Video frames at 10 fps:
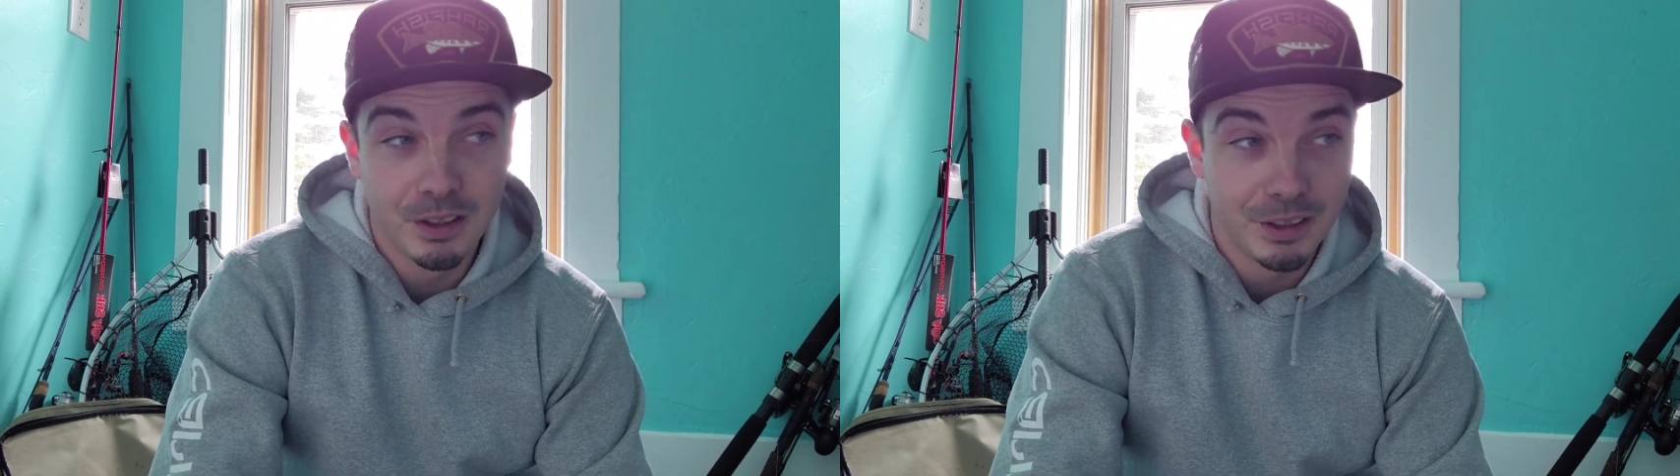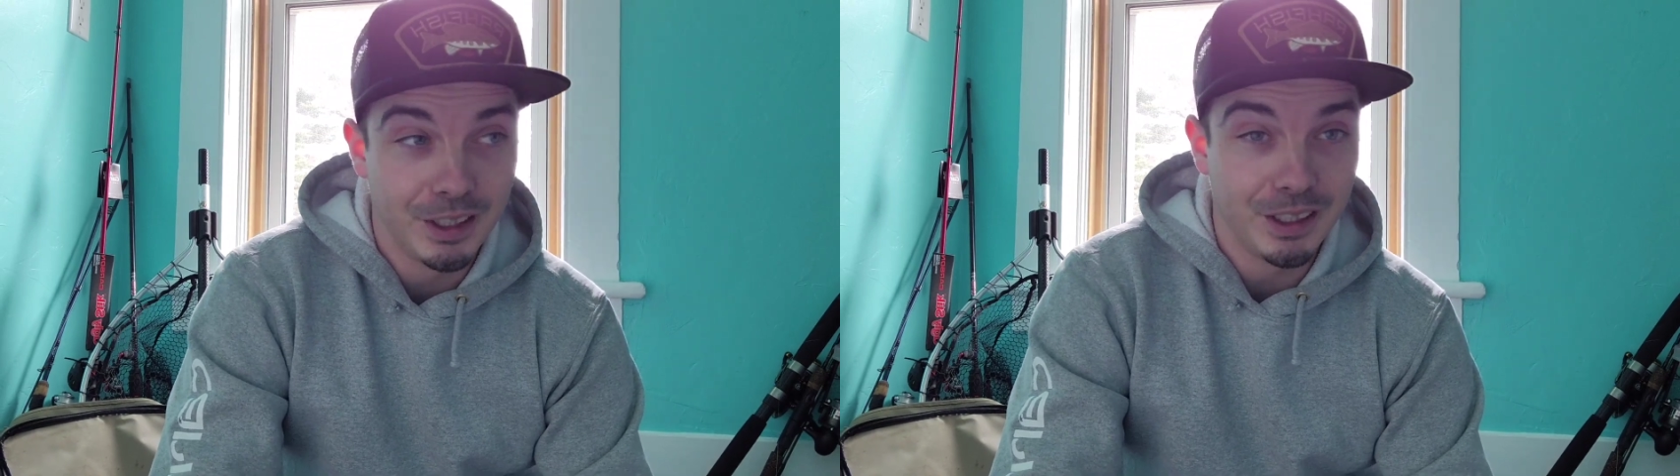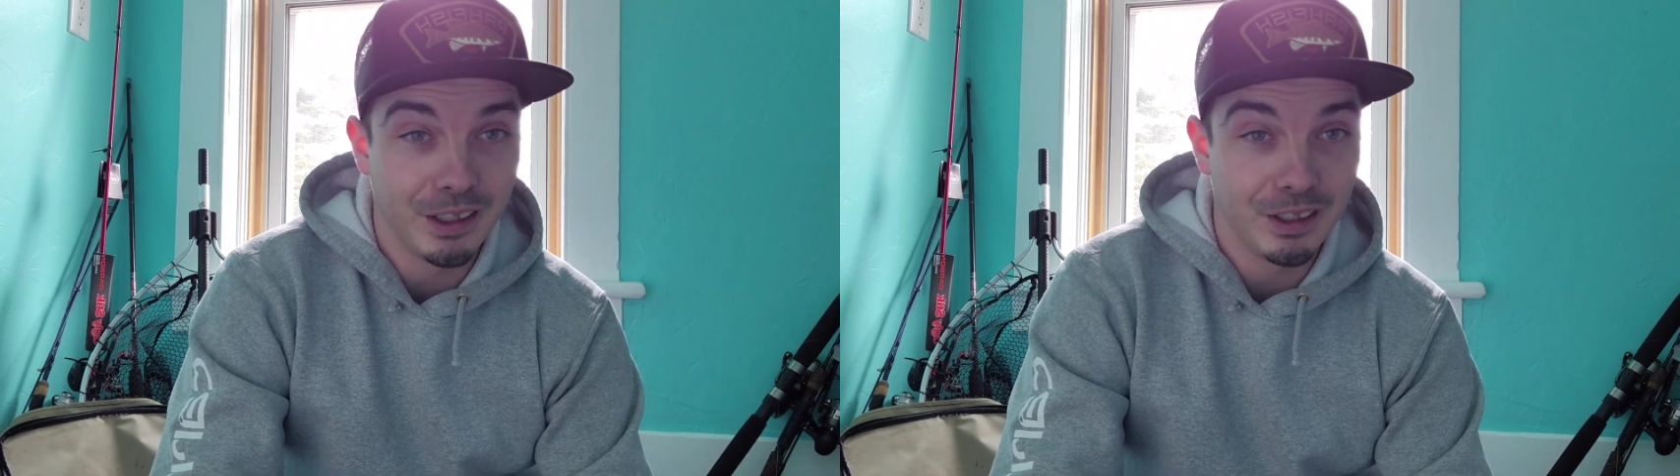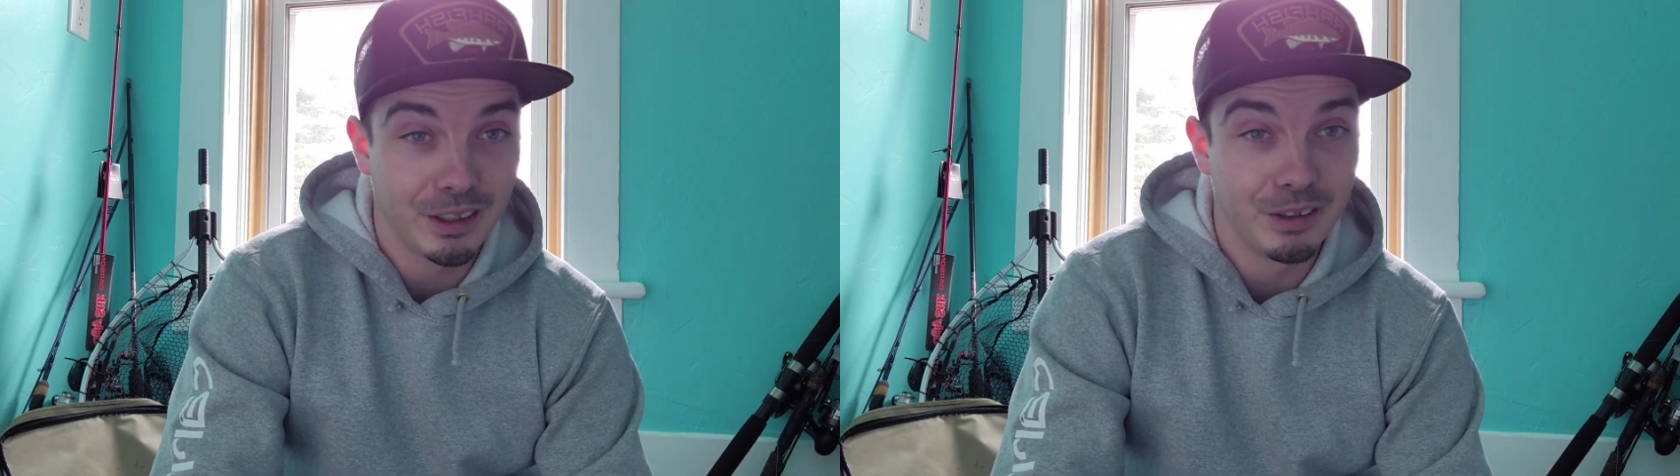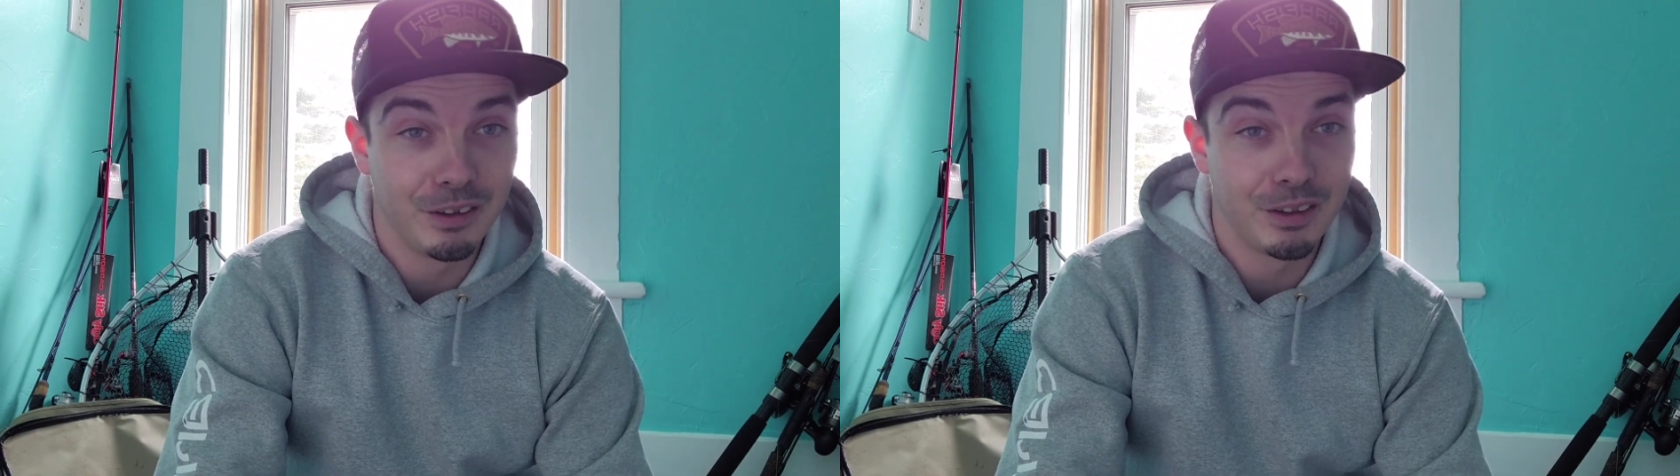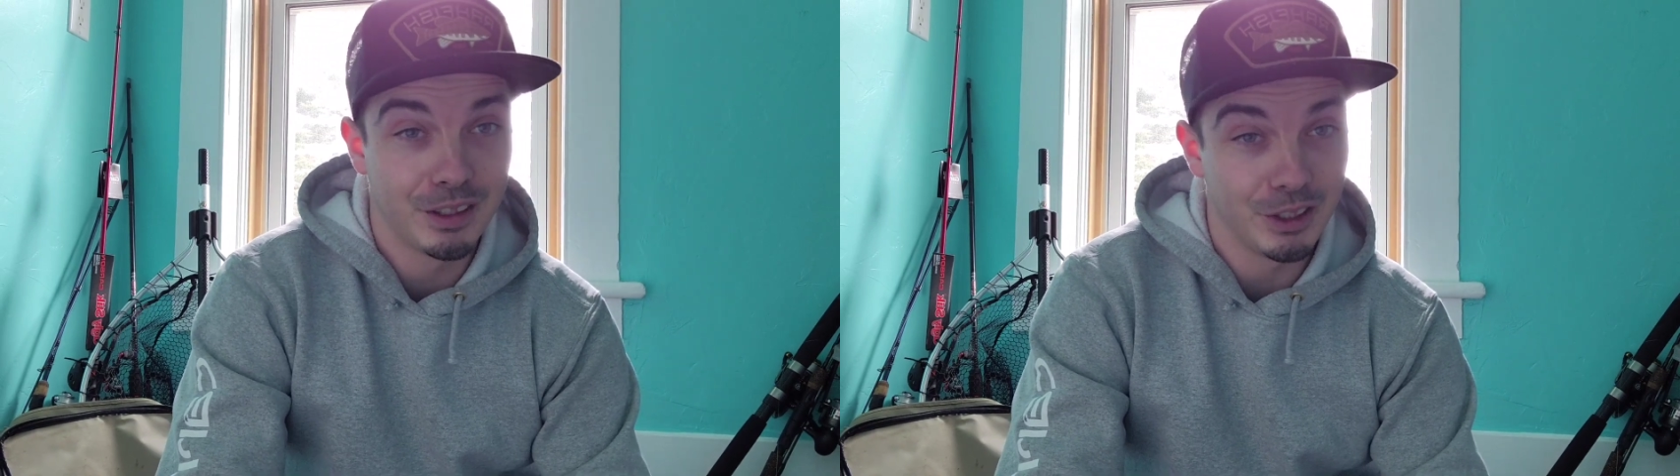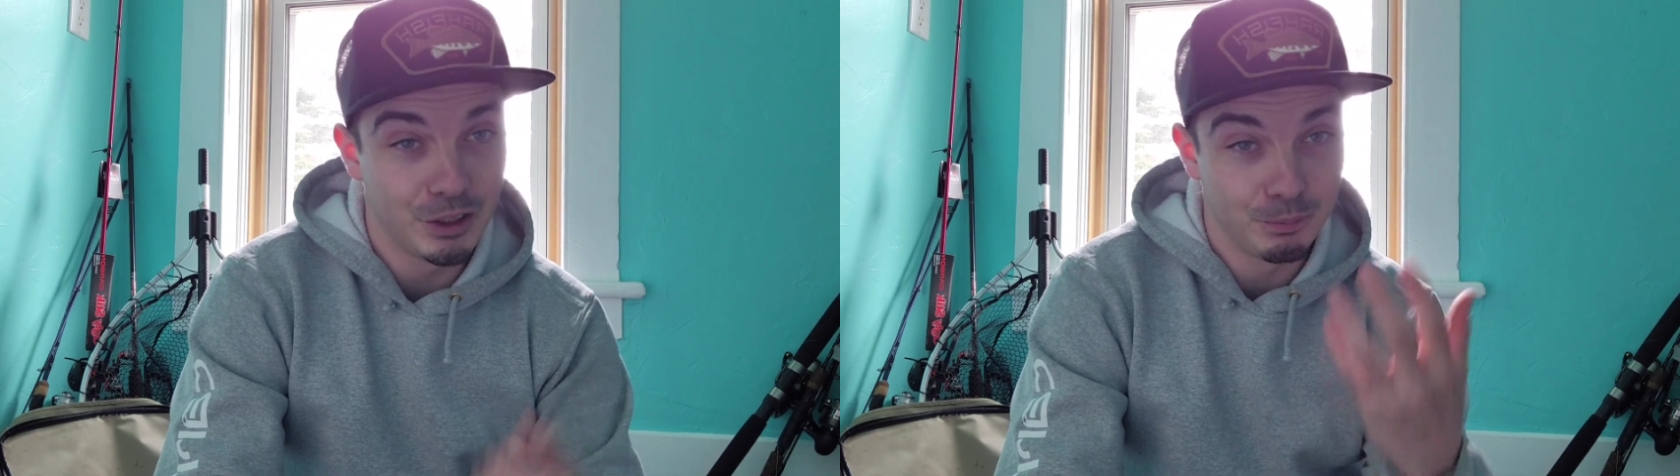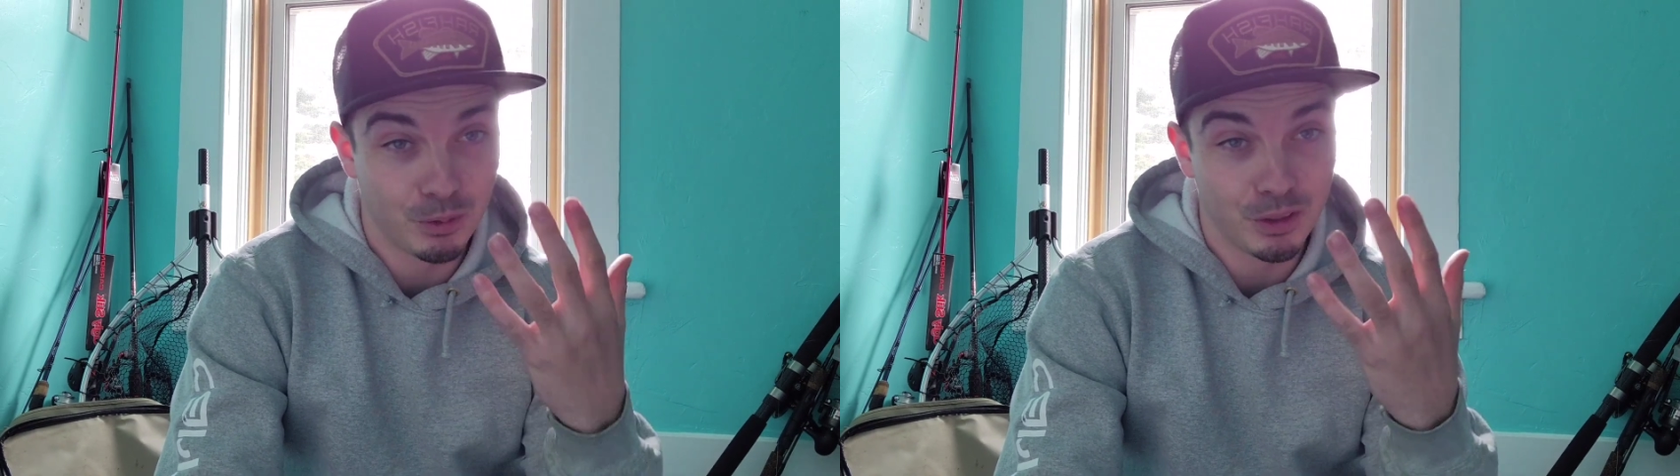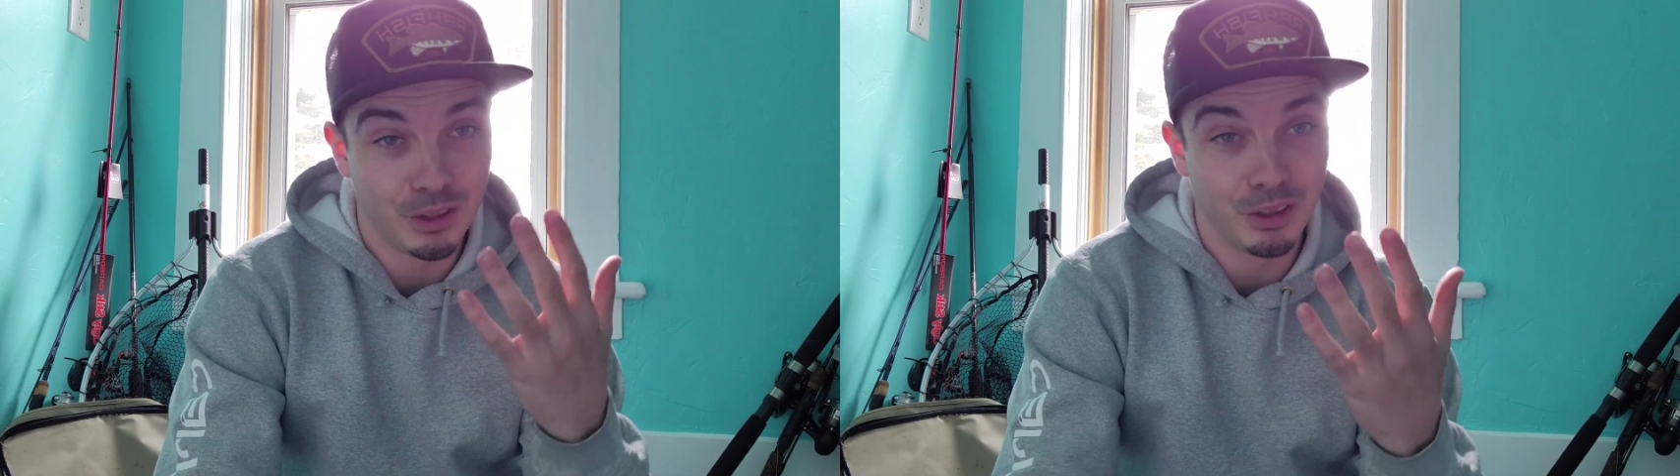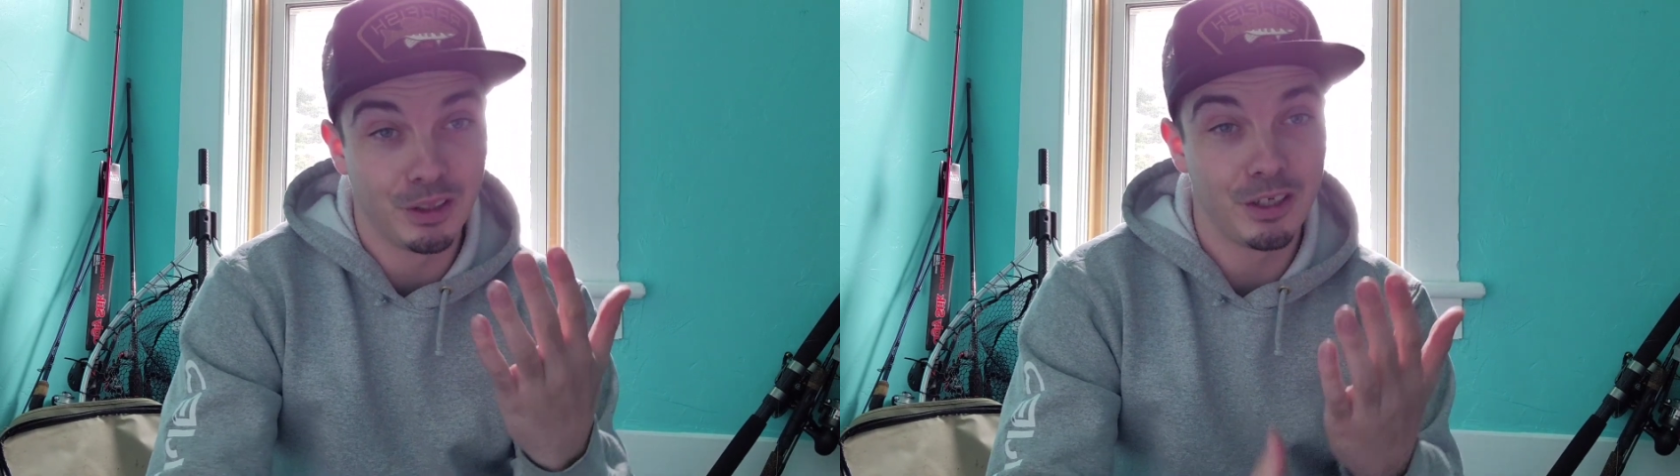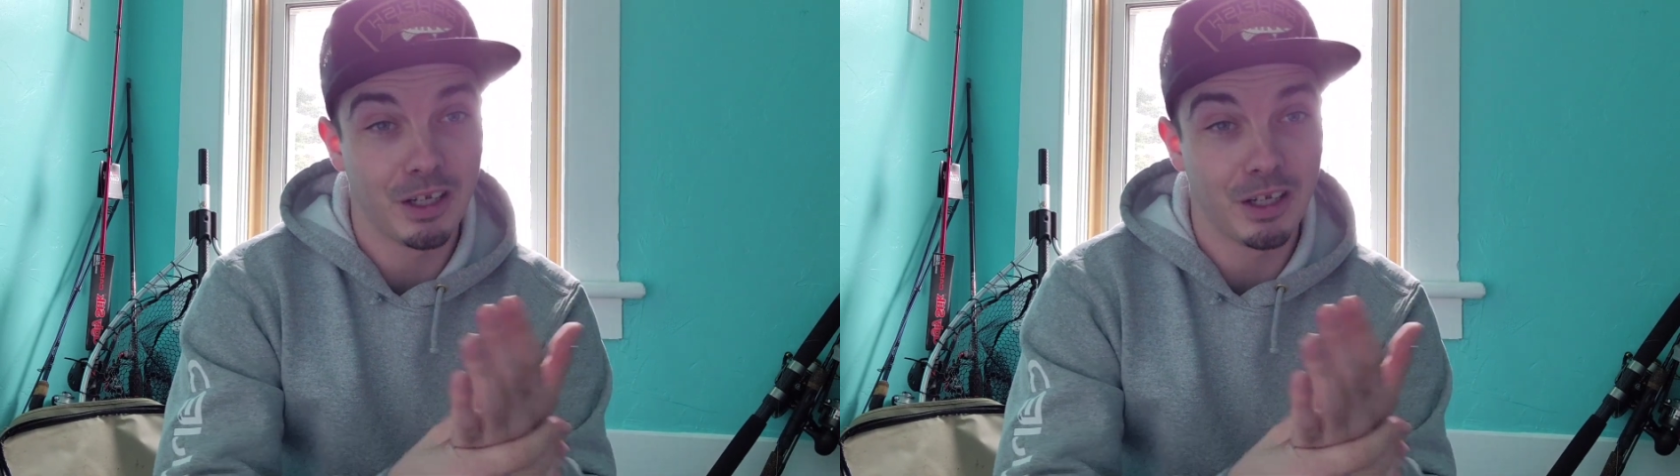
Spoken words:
They can get you pretty good.